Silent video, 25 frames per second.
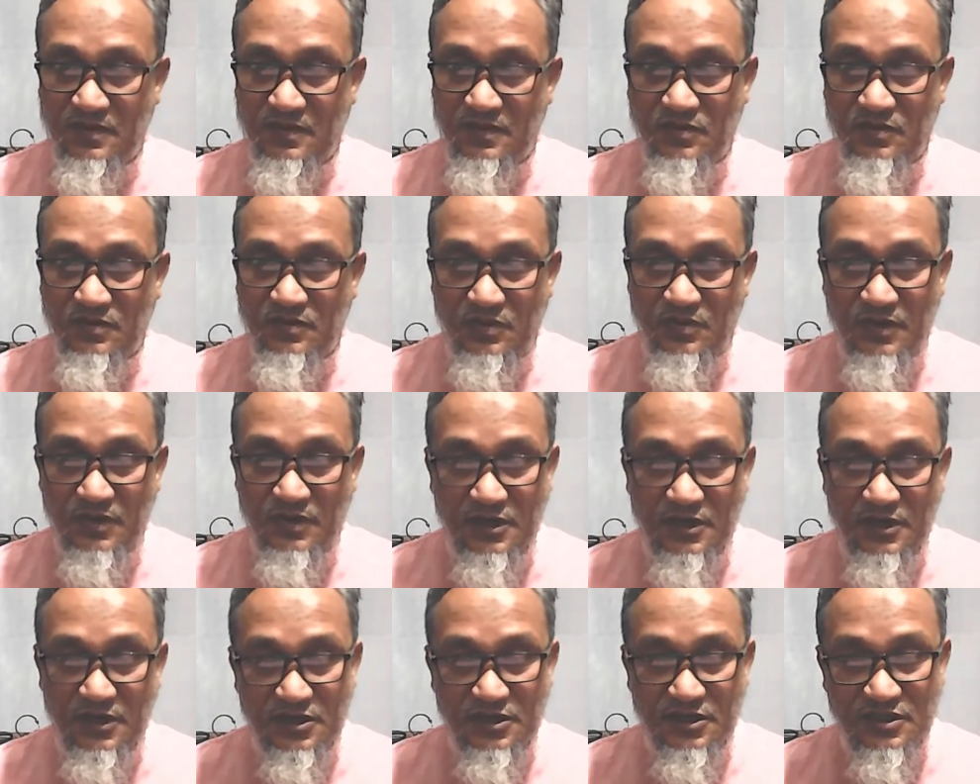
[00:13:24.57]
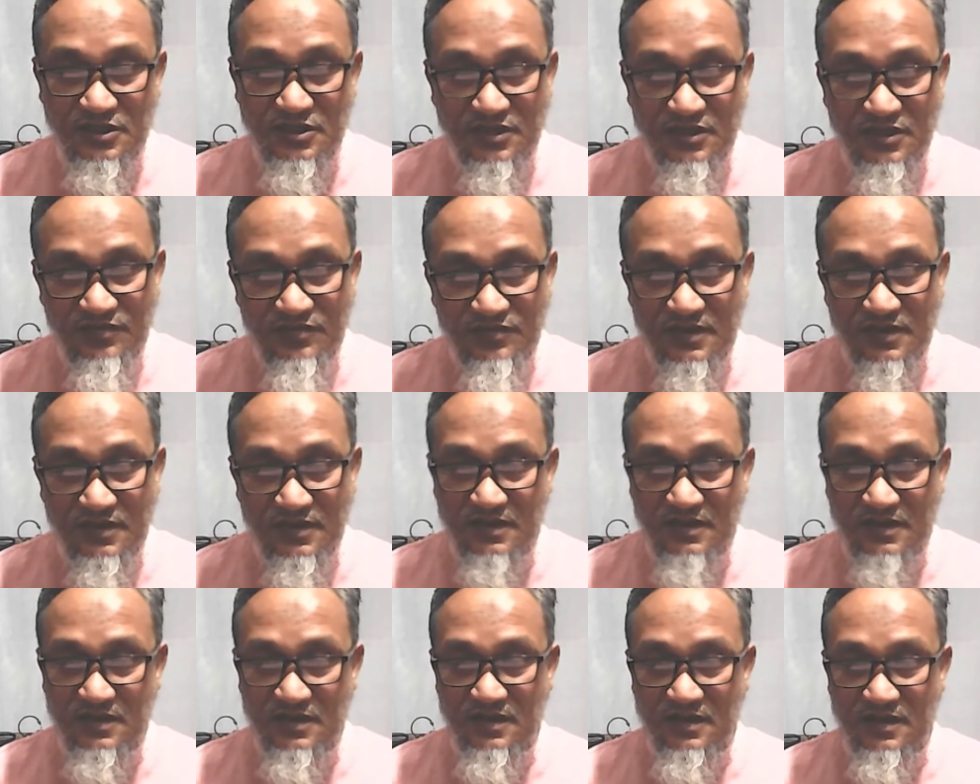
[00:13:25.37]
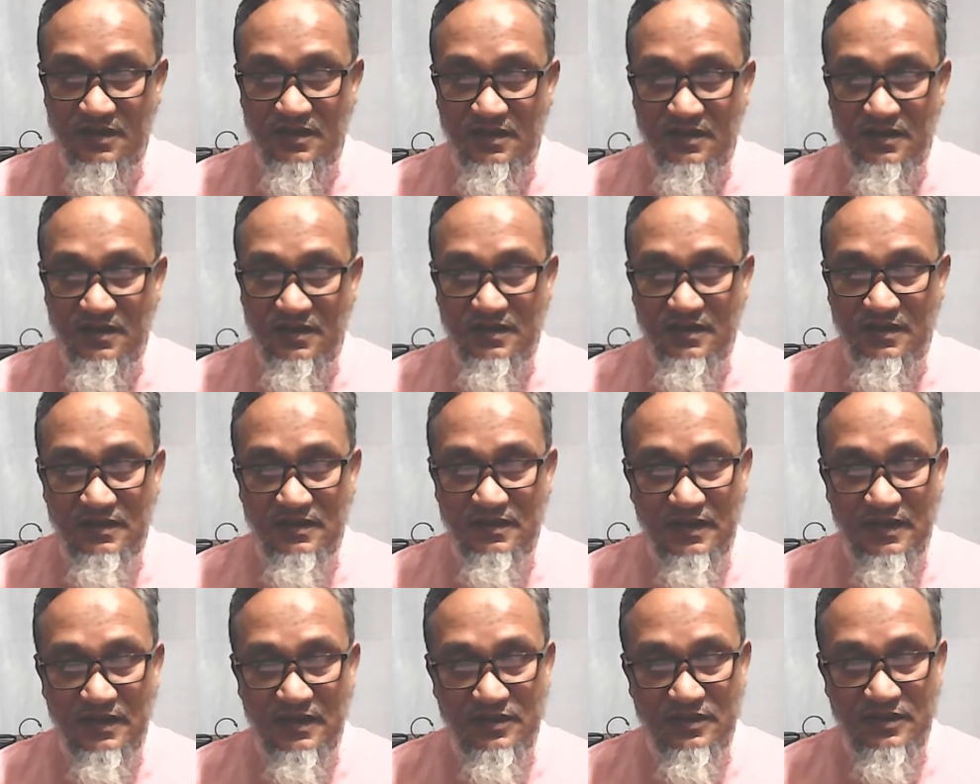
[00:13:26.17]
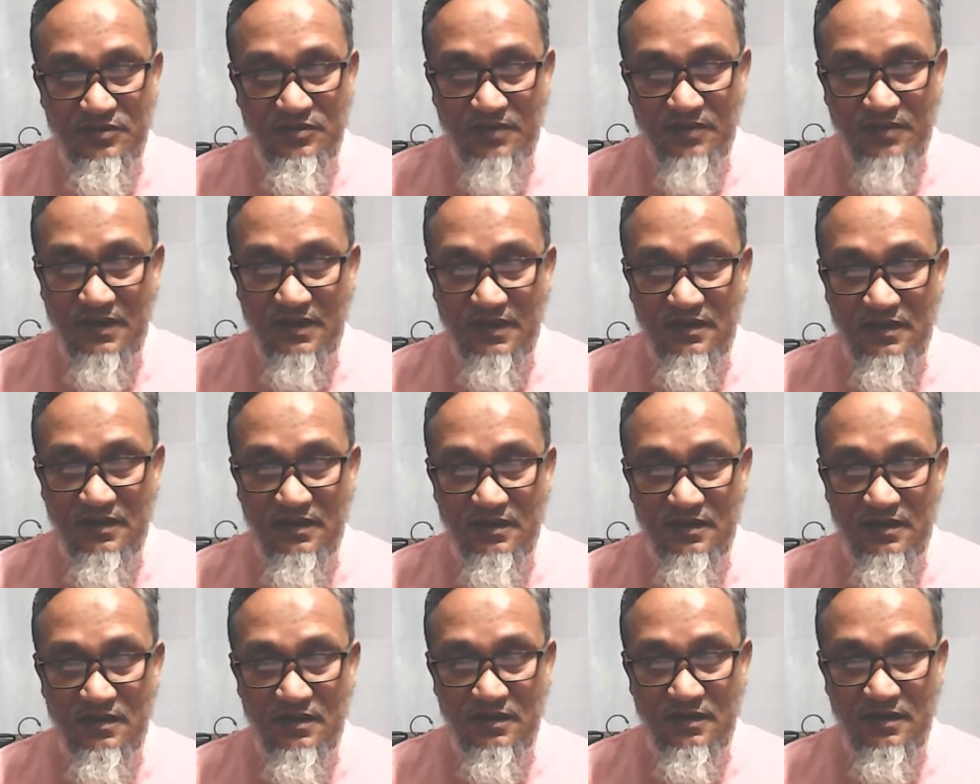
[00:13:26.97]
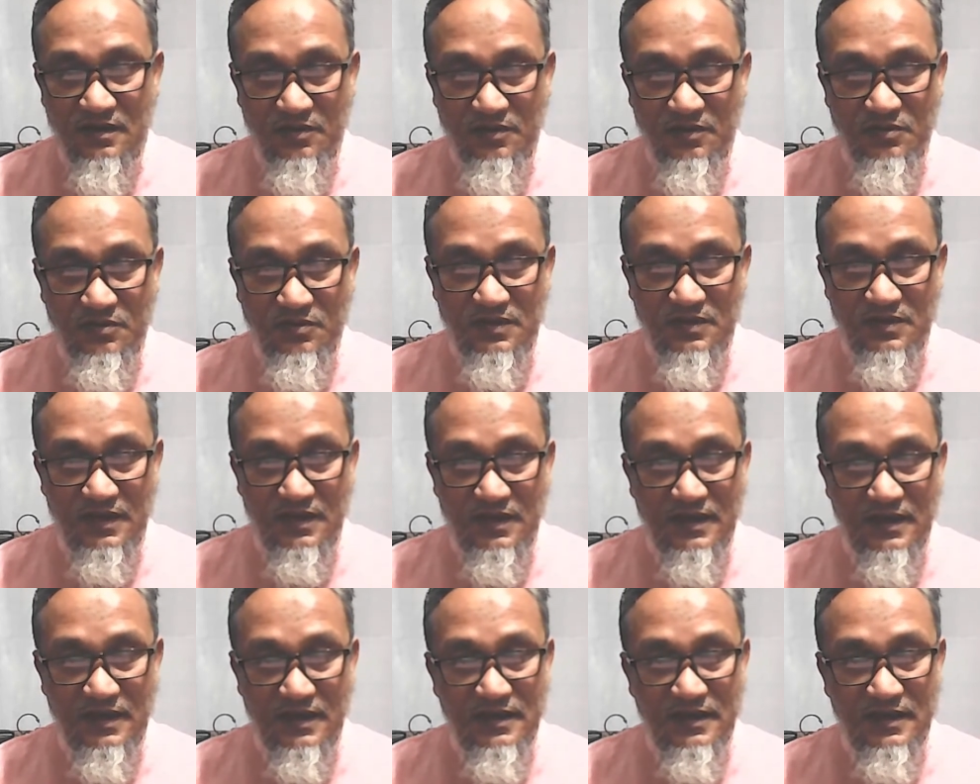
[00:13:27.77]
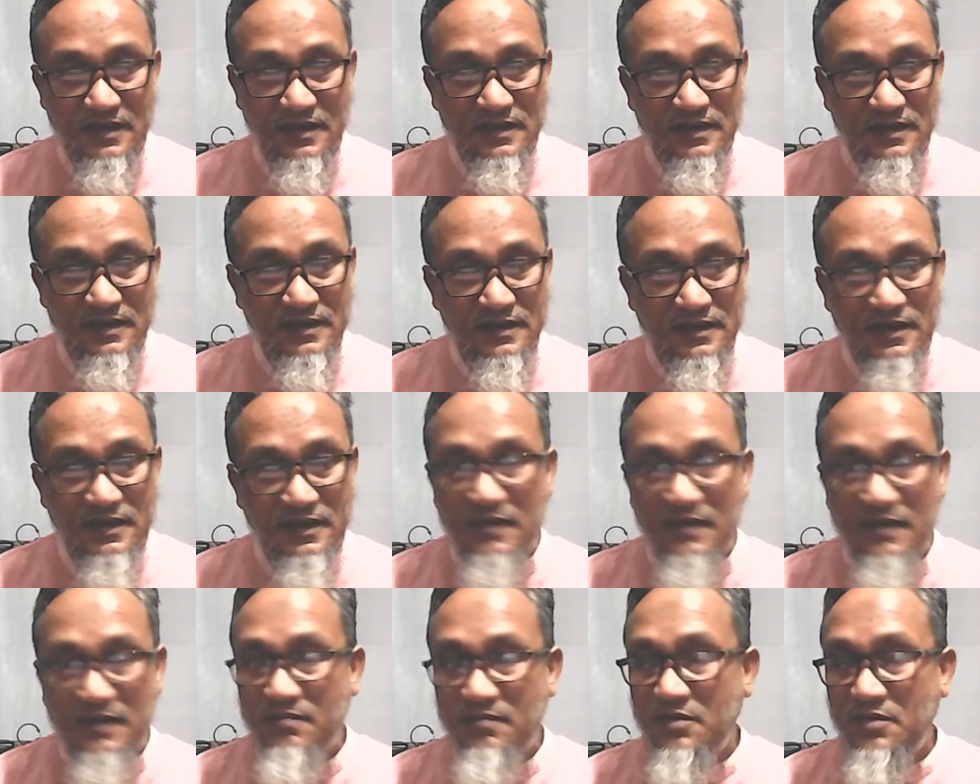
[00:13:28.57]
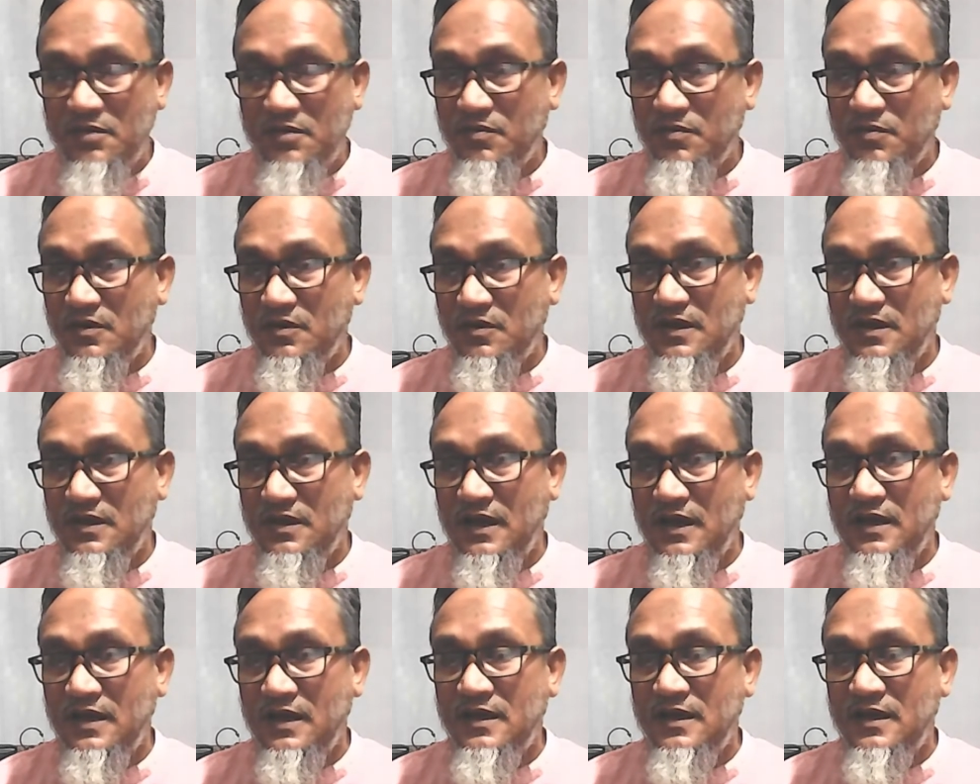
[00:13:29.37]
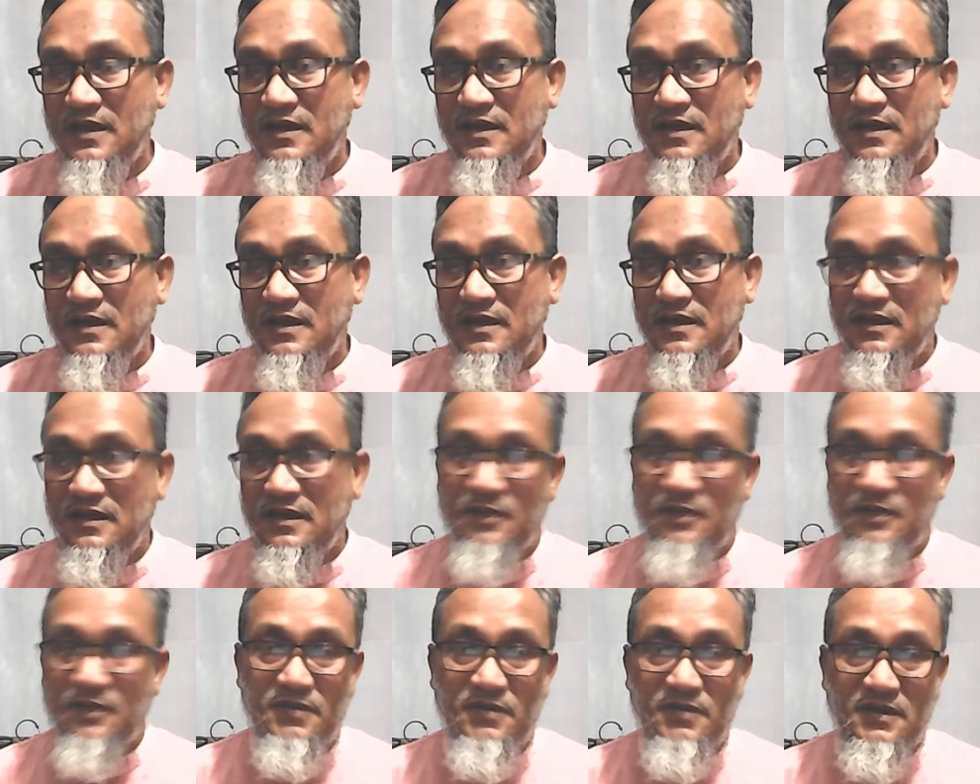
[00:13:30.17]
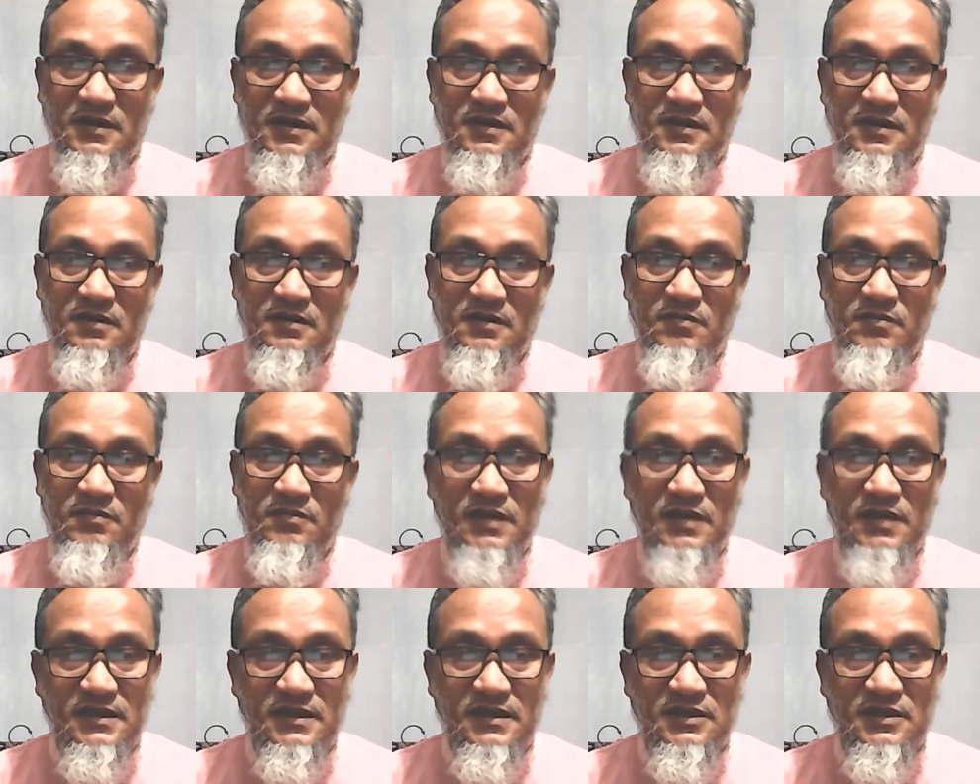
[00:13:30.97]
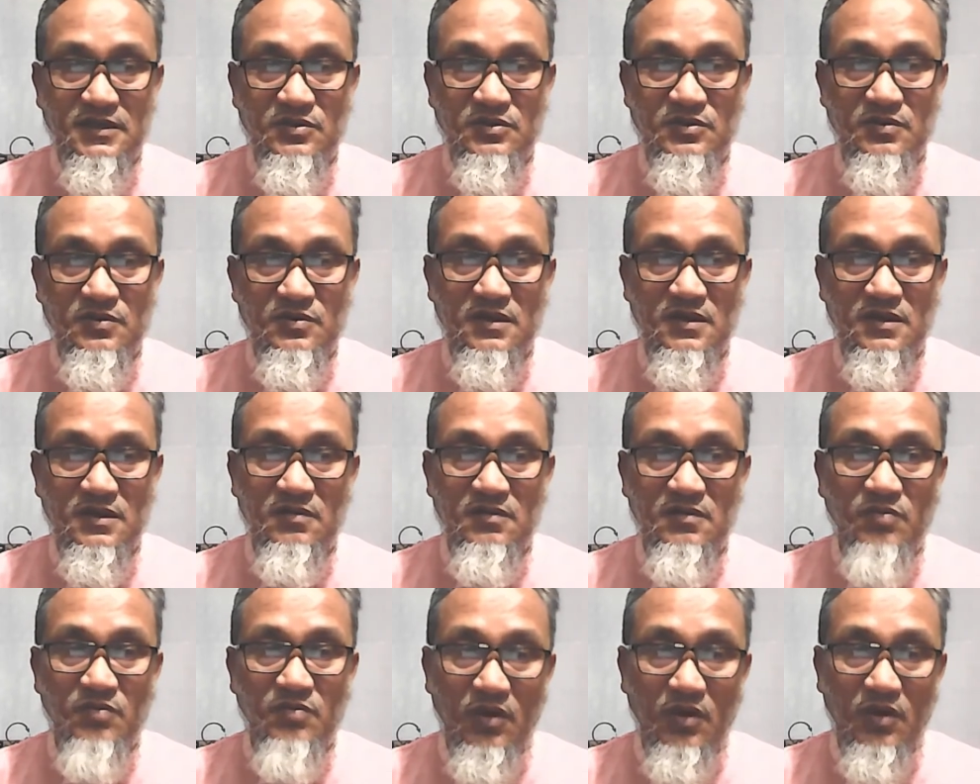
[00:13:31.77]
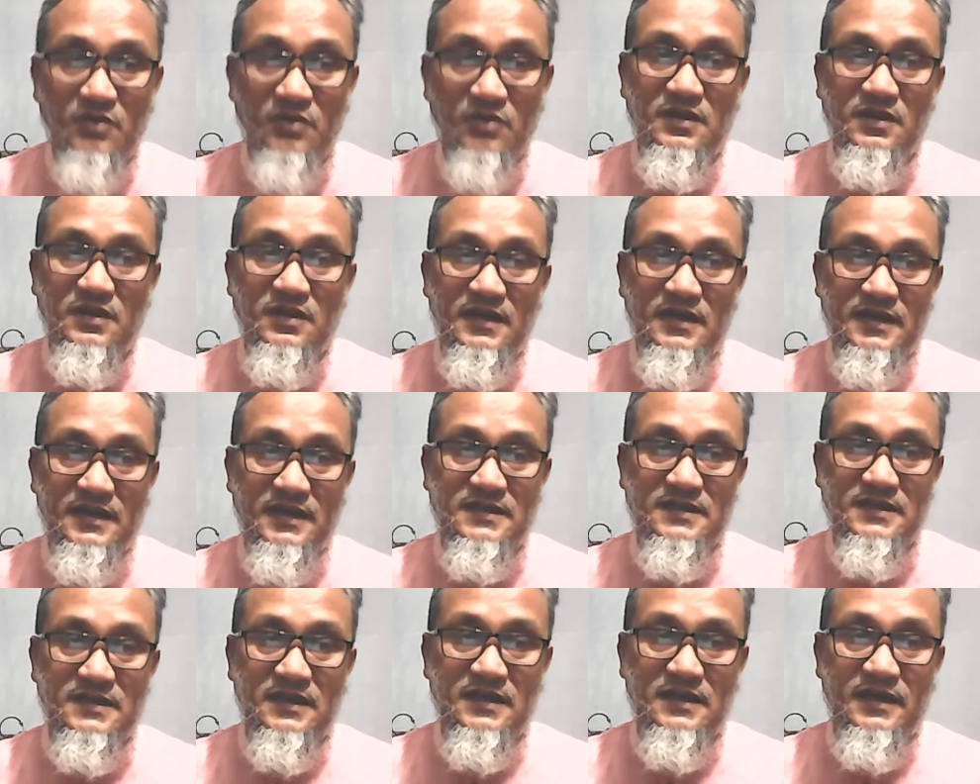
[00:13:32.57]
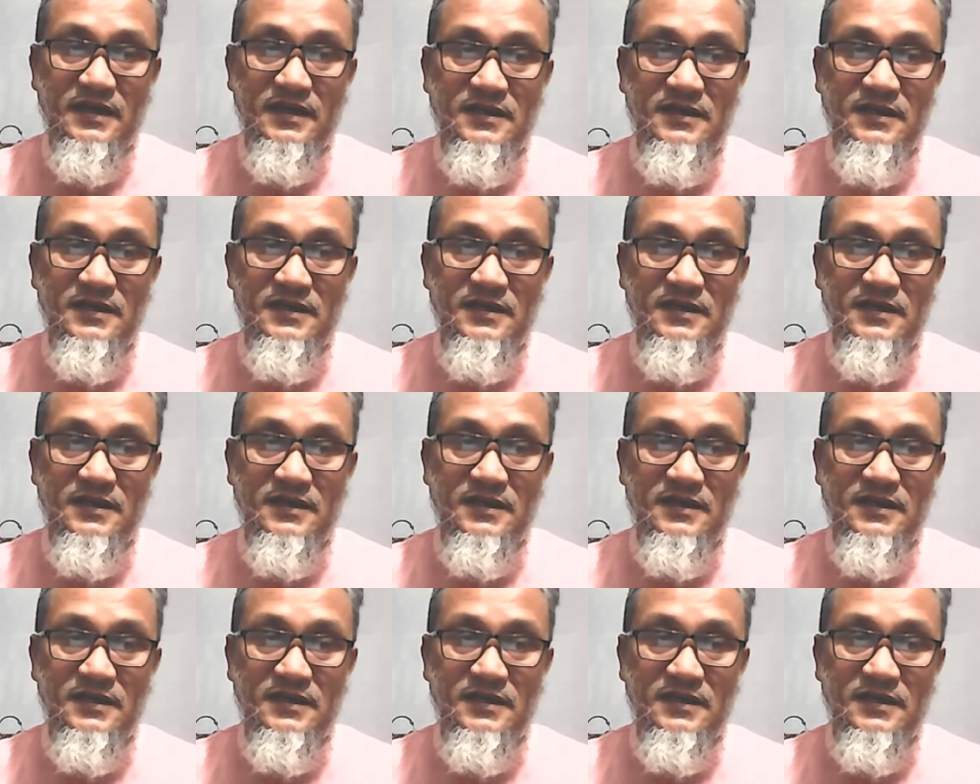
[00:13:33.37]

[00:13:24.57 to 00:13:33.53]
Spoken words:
So it is definite. That's why use here the before the definite. Please student follow the next slide.